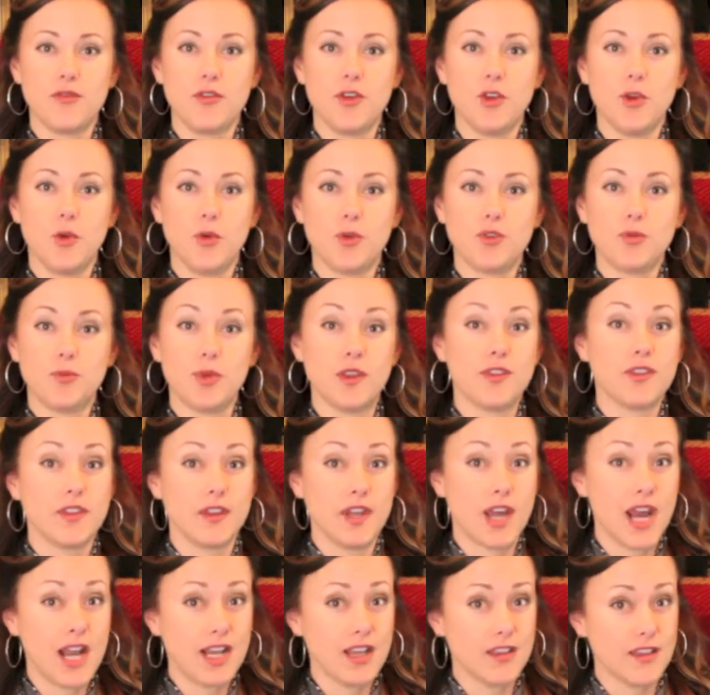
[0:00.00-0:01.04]
If you
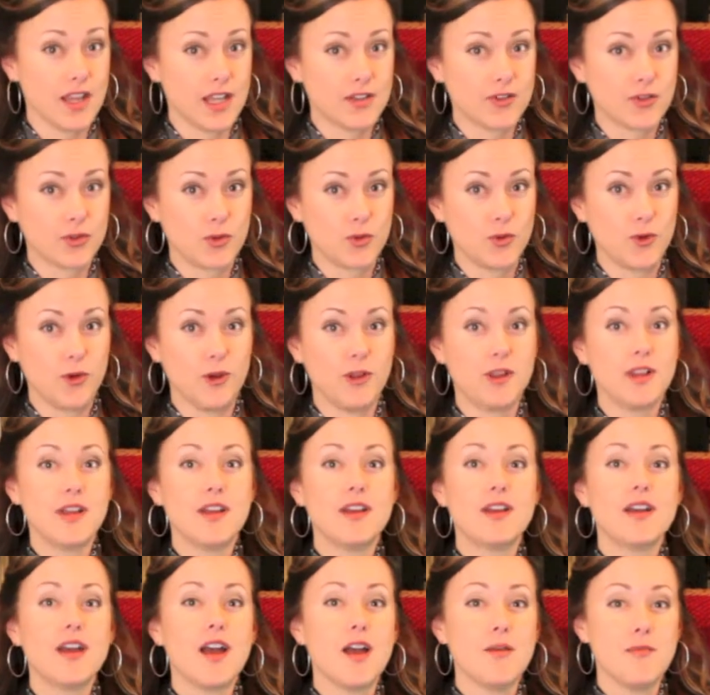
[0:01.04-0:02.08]
spent the night in that
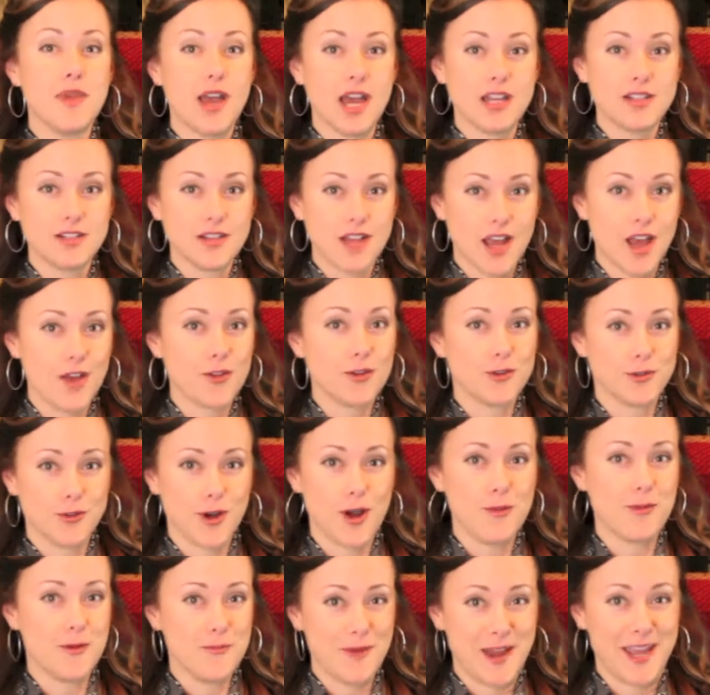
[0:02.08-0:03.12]
school, imagine how the
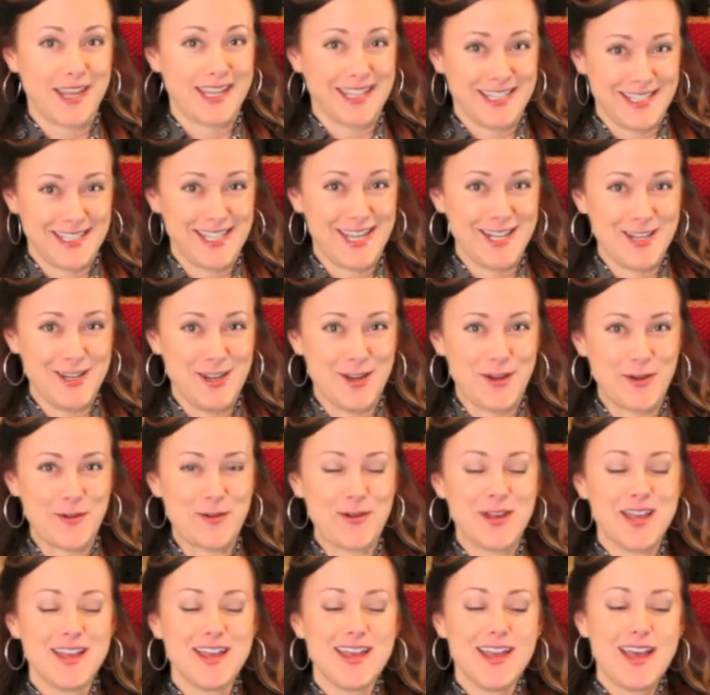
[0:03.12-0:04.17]
drama might
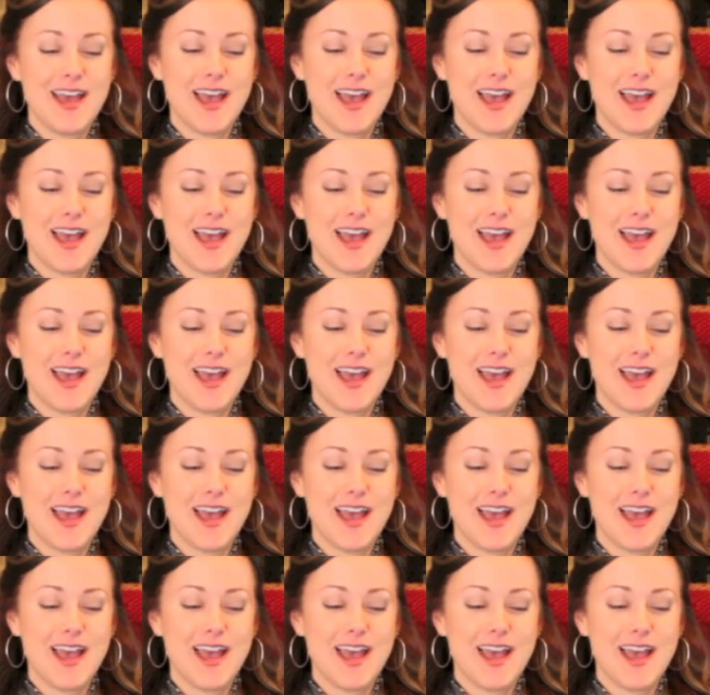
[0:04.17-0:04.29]
continue